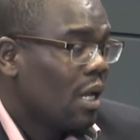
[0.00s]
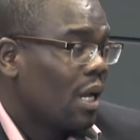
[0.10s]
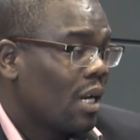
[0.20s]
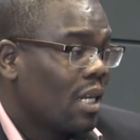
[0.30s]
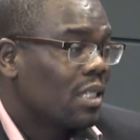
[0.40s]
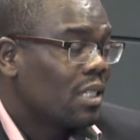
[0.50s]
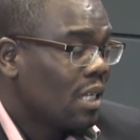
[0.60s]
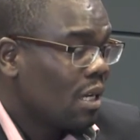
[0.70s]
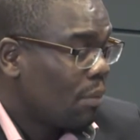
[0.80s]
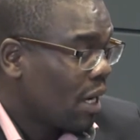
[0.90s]
And I
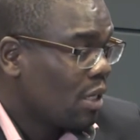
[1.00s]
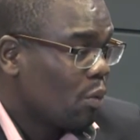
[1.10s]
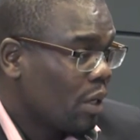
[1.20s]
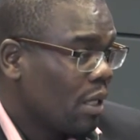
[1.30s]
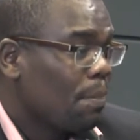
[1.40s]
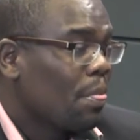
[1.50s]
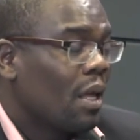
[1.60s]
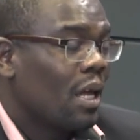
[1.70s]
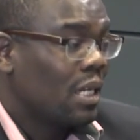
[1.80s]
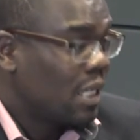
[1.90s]
still, by the way,
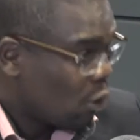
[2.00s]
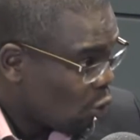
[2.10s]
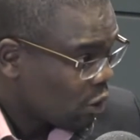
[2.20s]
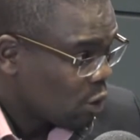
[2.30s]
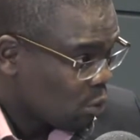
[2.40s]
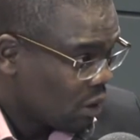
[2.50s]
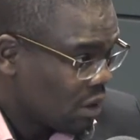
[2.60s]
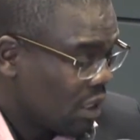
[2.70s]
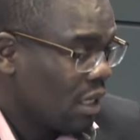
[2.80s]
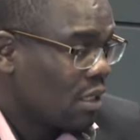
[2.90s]
read a lot to this
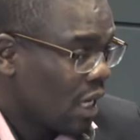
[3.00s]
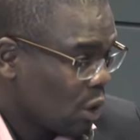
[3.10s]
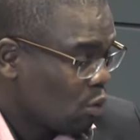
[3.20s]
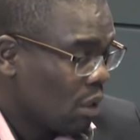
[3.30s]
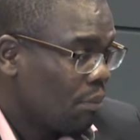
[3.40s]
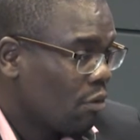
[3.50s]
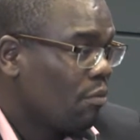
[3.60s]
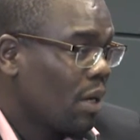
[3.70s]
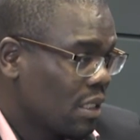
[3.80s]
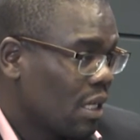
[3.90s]
day, trying to improve
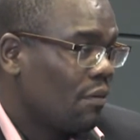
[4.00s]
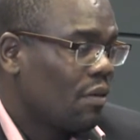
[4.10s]
myself.